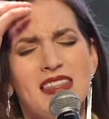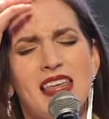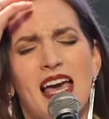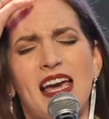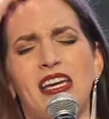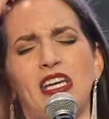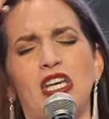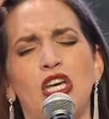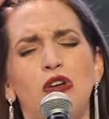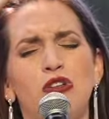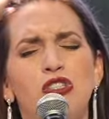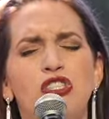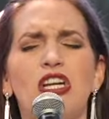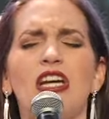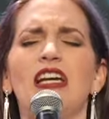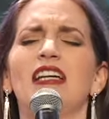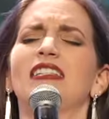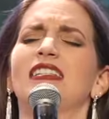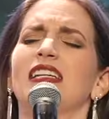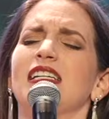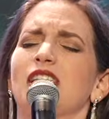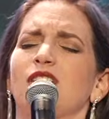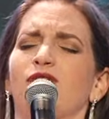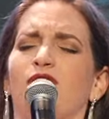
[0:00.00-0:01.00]
Thank you,
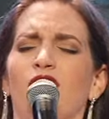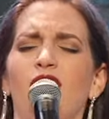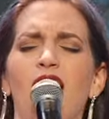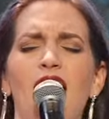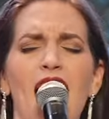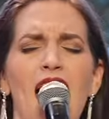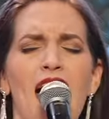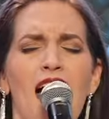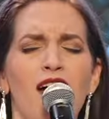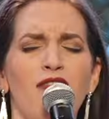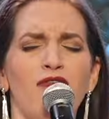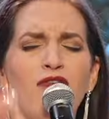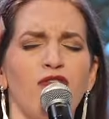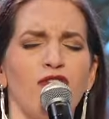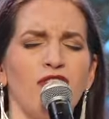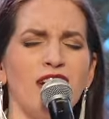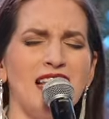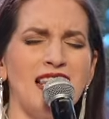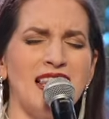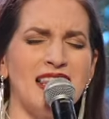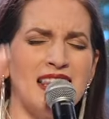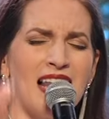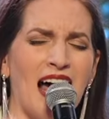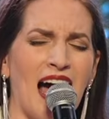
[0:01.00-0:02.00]
Jesus, for
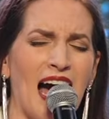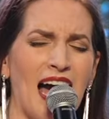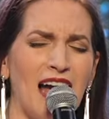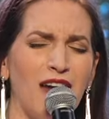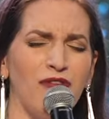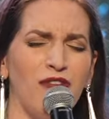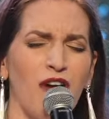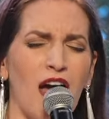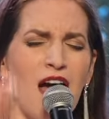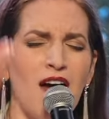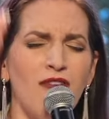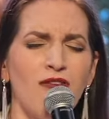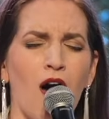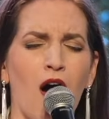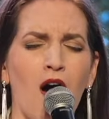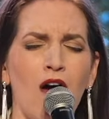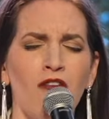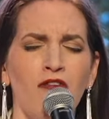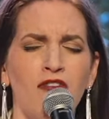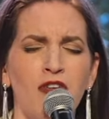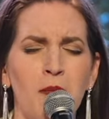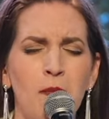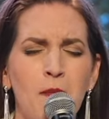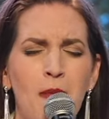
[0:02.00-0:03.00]
every life,
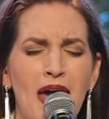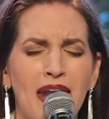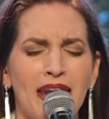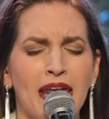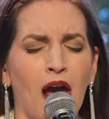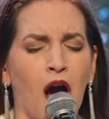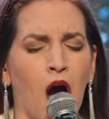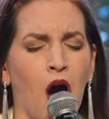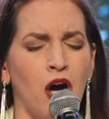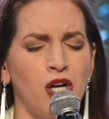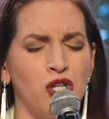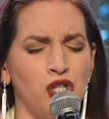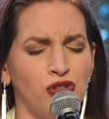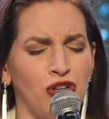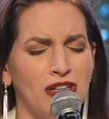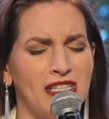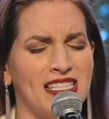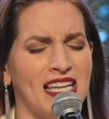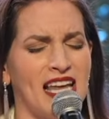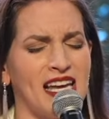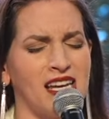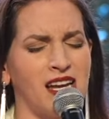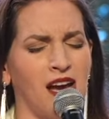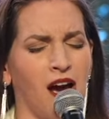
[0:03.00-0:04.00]
all of the many
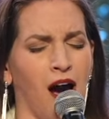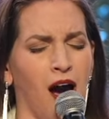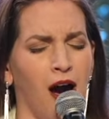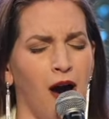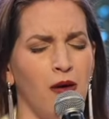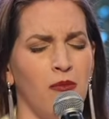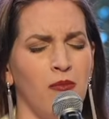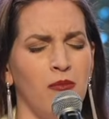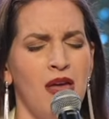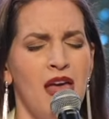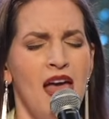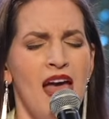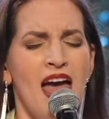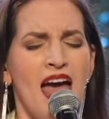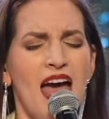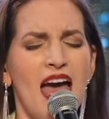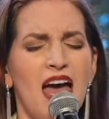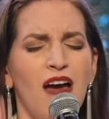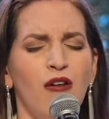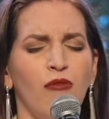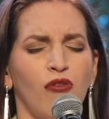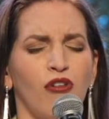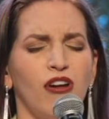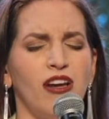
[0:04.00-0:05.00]
hundreds that come,
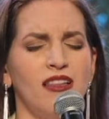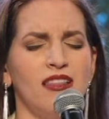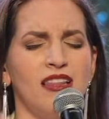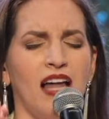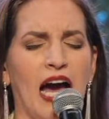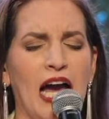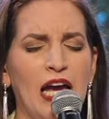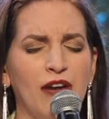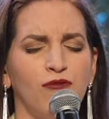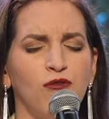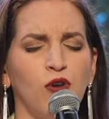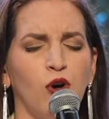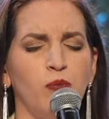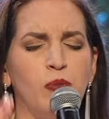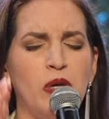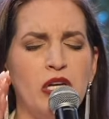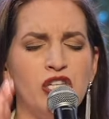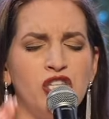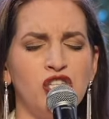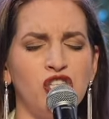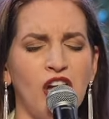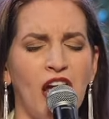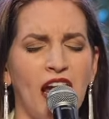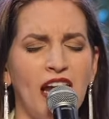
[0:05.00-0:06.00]
every life will
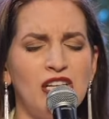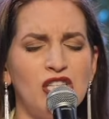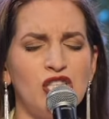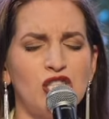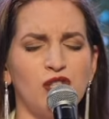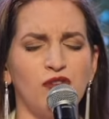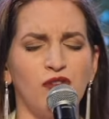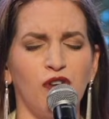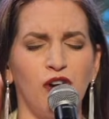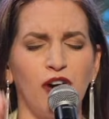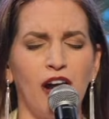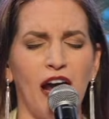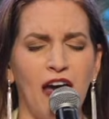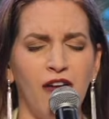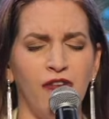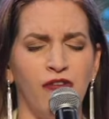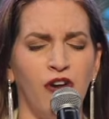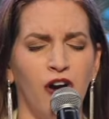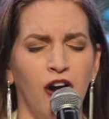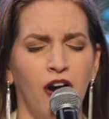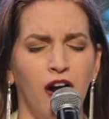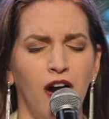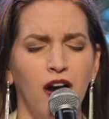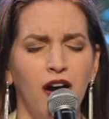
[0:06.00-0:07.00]
be changed
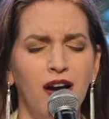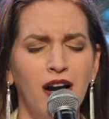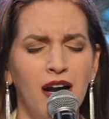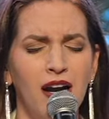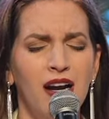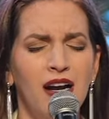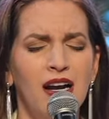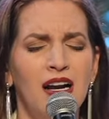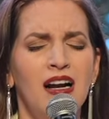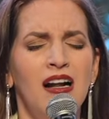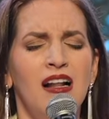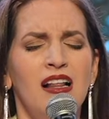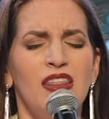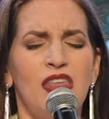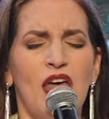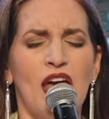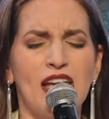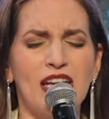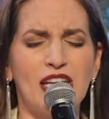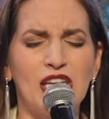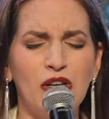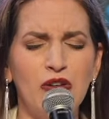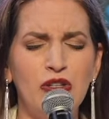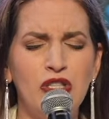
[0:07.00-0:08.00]
forever.
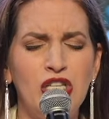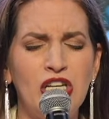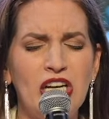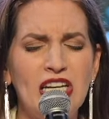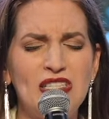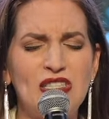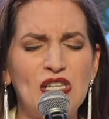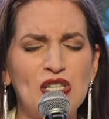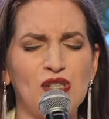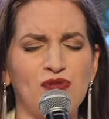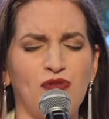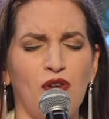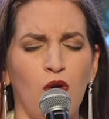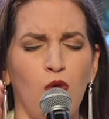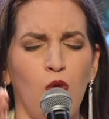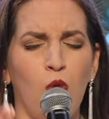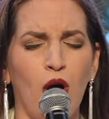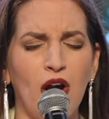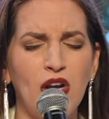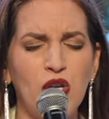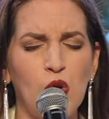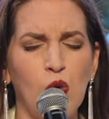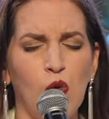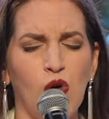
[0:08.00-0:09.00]
Thank you, Jesus, for
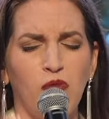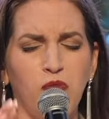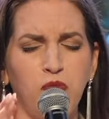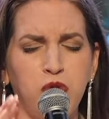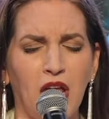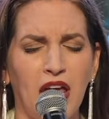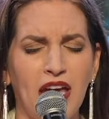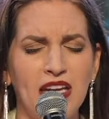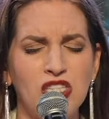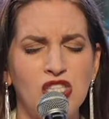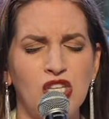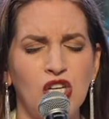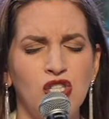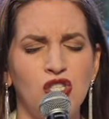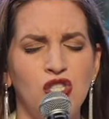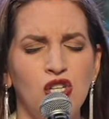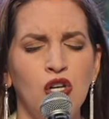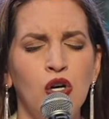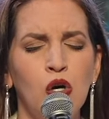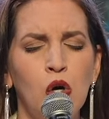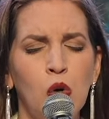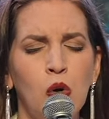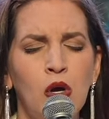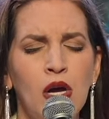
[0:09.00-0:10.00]
what you have planned to
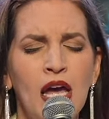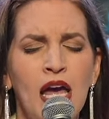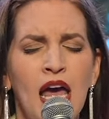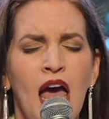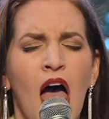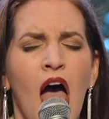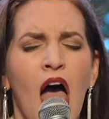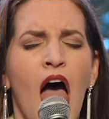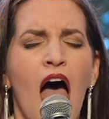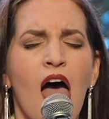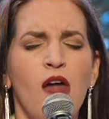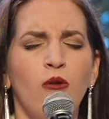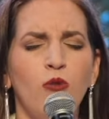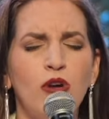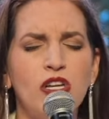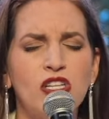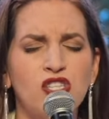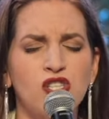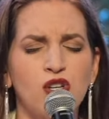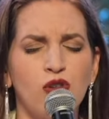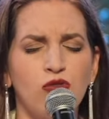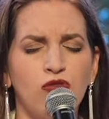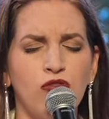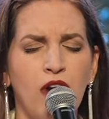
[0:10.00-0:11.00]
do. And
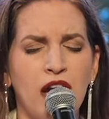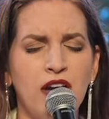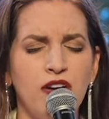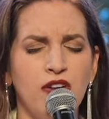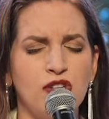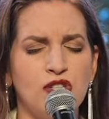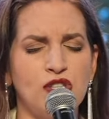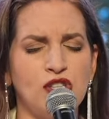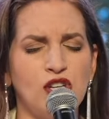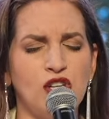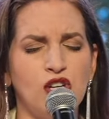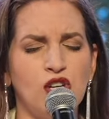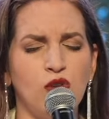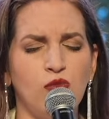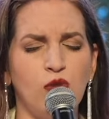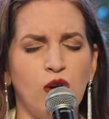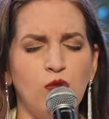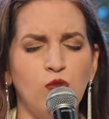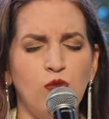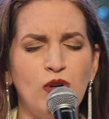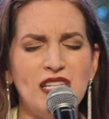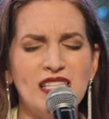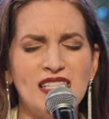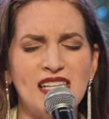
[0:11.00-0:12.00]
we surrender to you
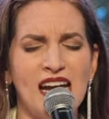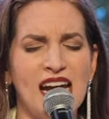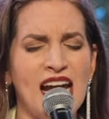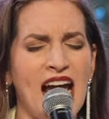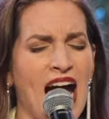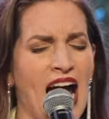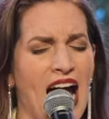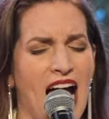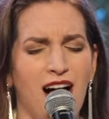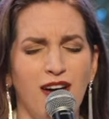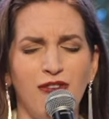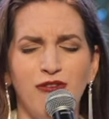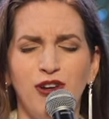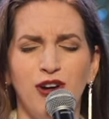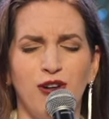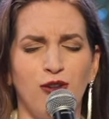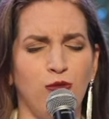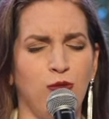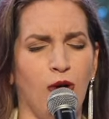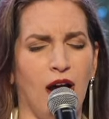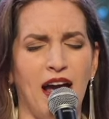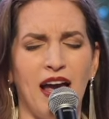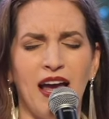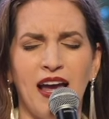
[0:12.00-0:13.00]
and we say, have
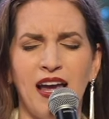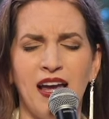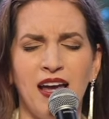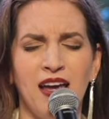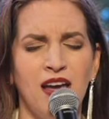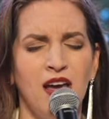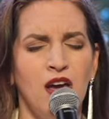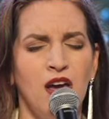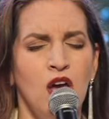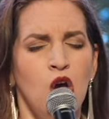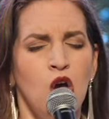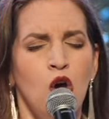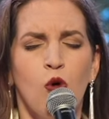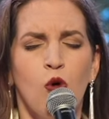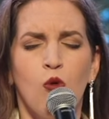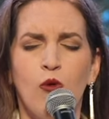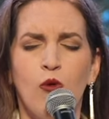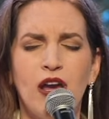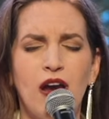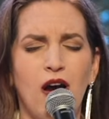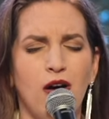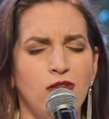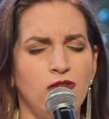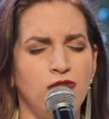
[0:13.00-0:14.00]
your way.
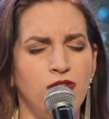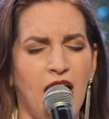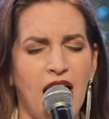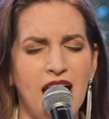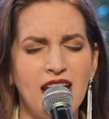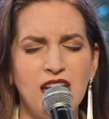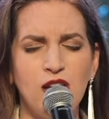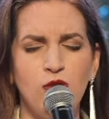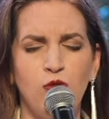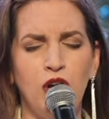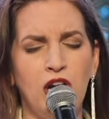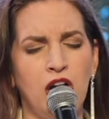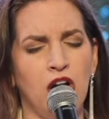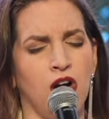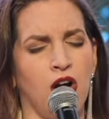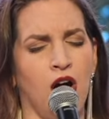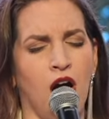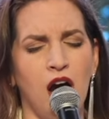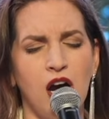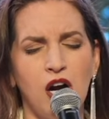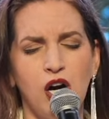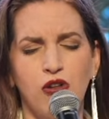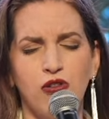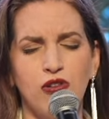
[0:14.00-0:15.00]
We are ready. We are
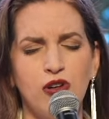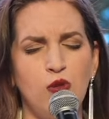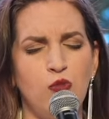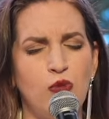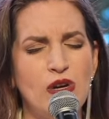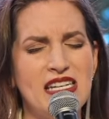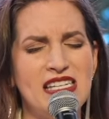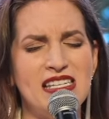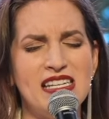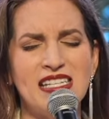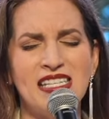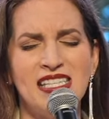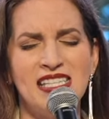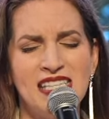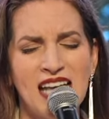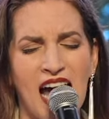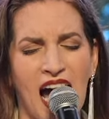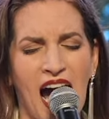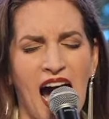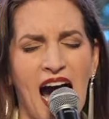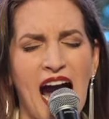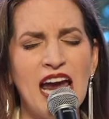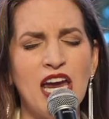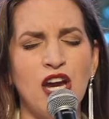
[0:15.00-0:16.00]
hungry. We
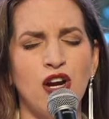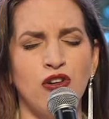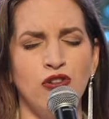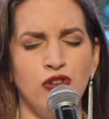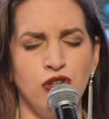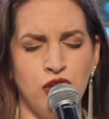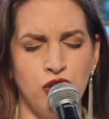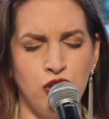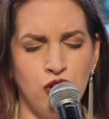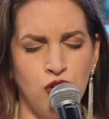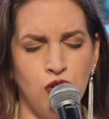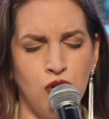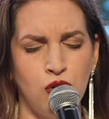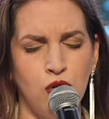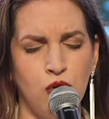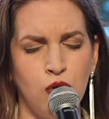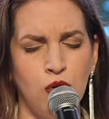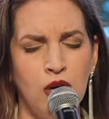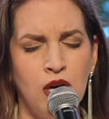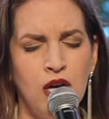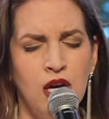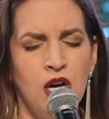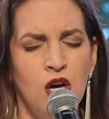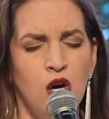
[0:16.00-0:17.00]
desire
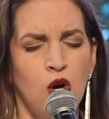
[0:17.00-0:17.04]
you.